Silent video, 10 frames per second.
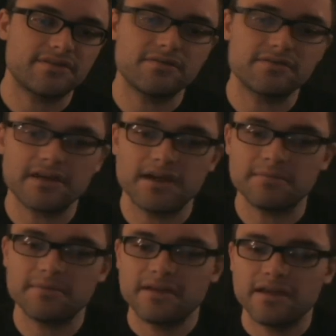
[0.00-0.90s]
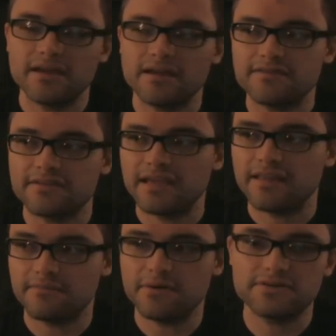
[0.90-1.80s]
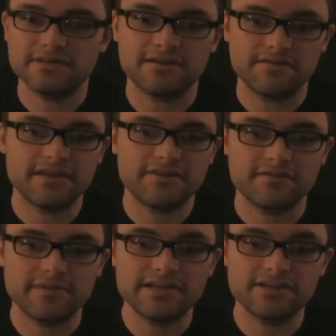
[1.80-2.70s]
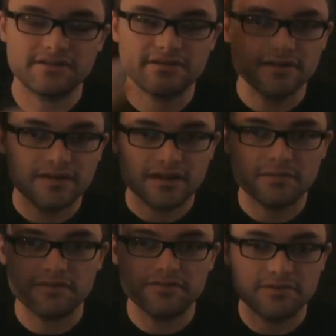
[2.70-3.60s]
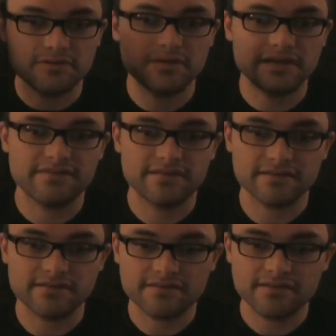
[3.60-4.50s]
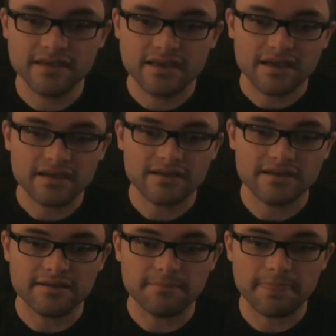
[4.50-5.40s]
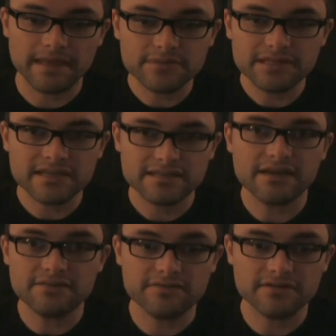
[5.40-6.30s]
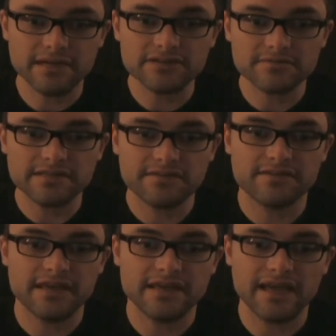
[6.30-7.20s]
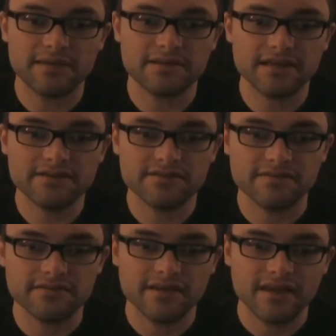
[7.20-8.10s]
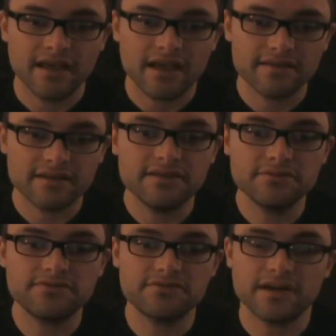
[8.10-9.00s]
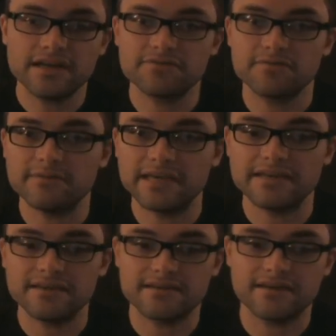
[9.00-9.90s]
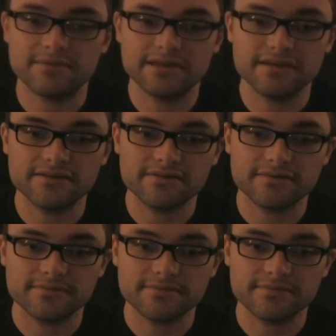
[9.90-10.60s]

to overcome to get the most out of the information coming from your brain signals, as we test out different measurements and applications, I think huge strides will be made in coming years.